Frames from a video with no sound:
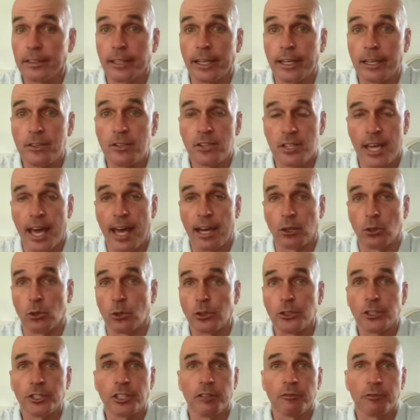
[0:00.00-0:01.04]
like Seattle
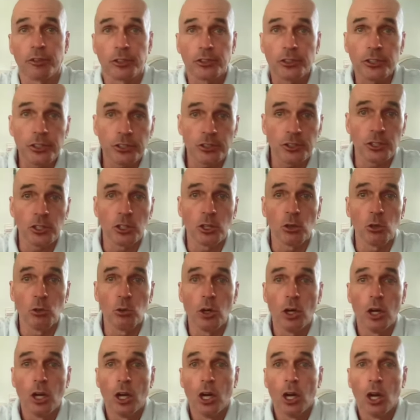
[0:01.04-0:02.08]
or San Francisco,